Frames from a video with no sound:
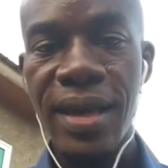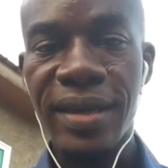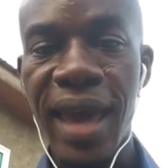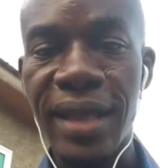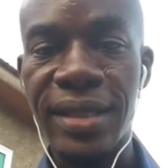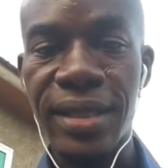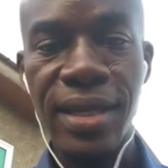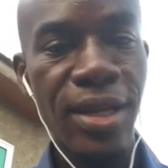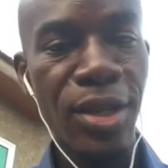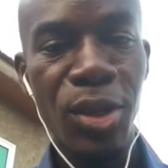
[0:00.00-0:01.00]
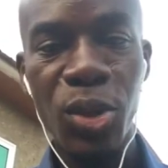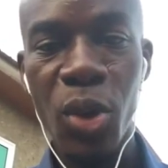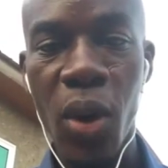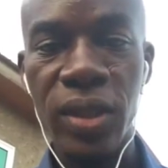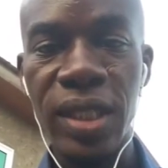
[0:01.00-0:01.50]
Cats,
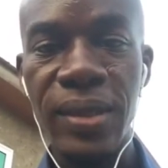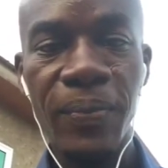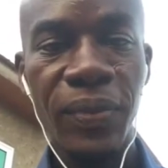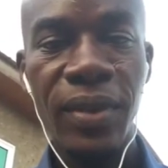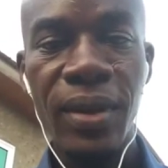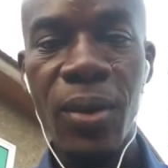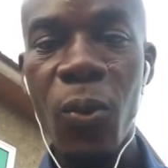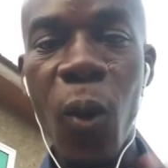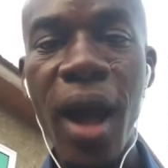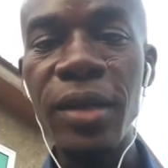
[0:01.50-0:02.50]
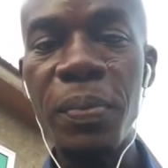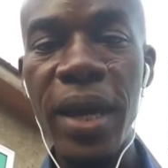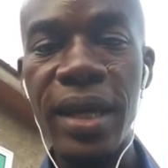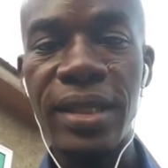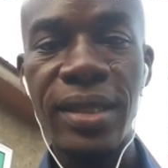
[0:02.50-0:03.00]
dogs, wild
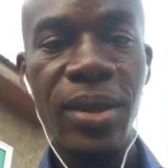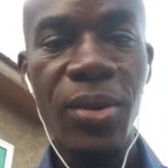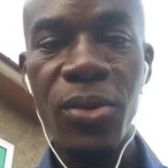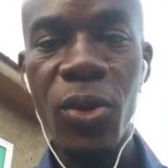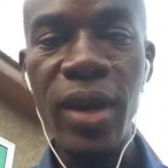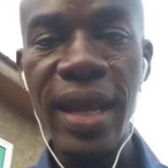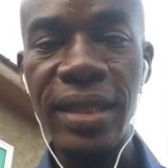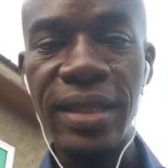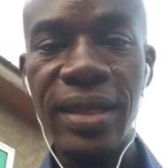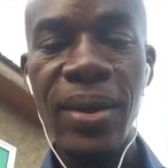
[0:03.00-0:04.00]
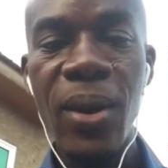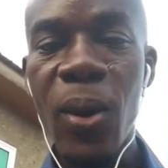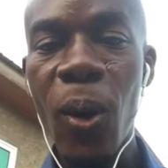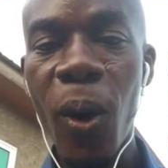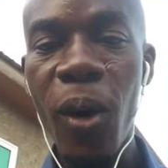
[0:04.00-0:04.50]
birds, rodents,
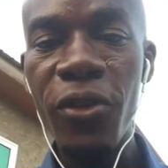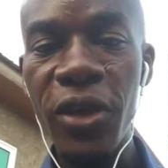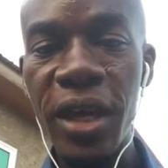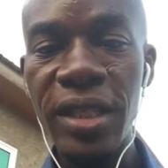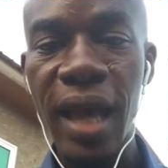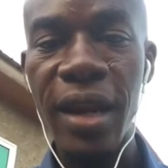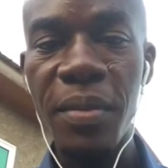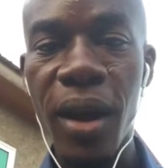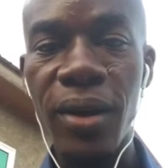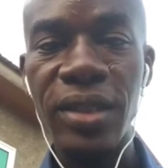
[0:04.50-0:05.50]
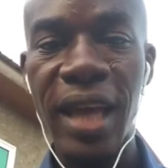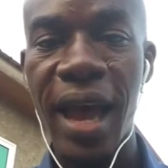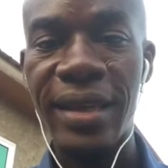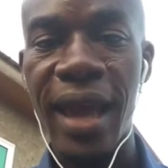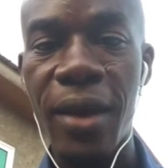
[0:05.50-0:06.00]
all these animals
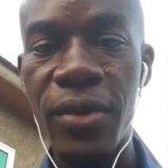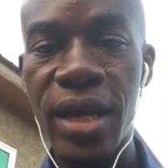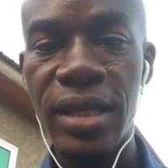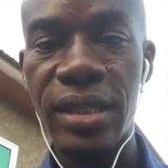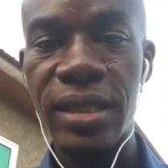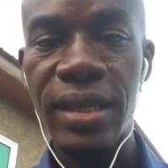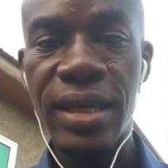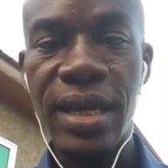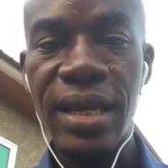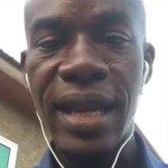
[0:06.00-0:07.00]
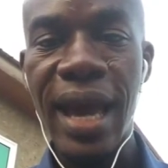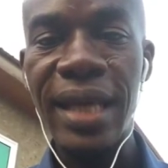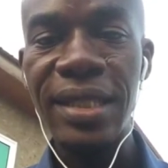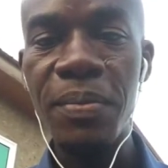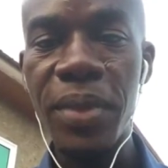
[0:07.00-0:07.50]
are carriers. There
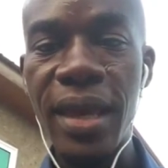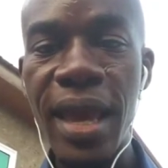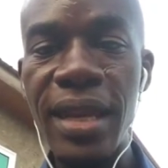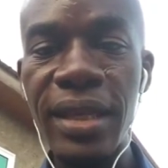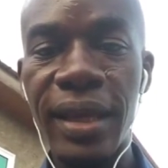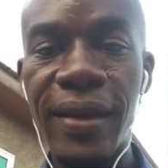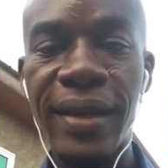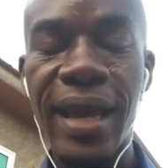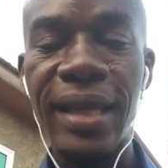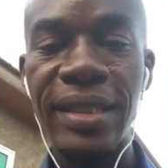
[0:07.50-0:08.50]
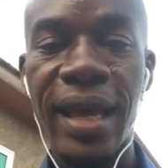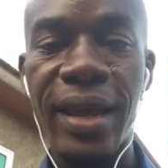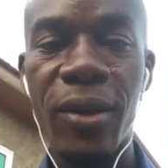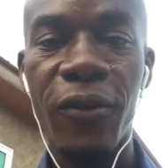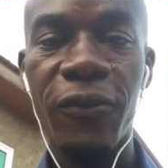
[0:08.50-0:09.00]
hasn't been any clinical
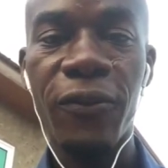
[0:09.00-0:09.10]
sign of